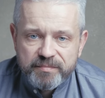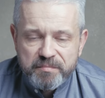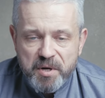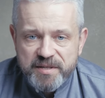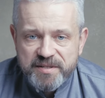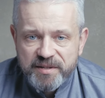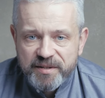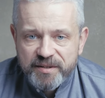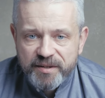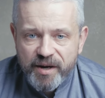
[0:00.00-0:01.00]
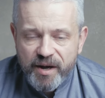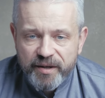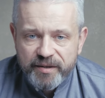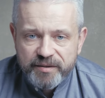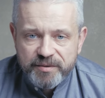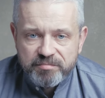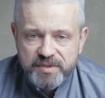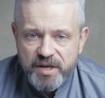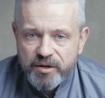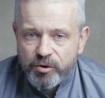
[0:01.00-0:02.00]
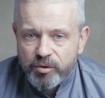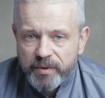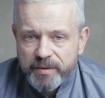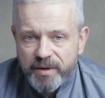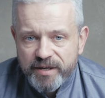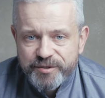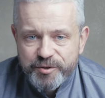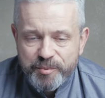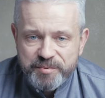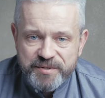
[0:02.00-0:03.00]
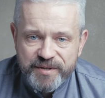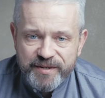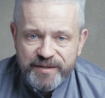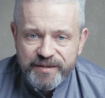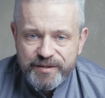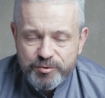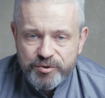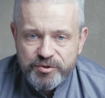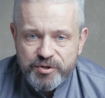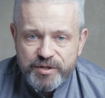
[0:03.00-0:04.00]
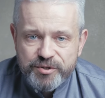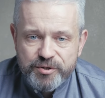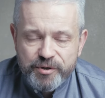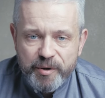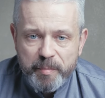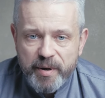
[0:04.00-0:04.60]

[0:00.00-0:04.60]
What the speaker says: basically I take all my backdrops into the trade show,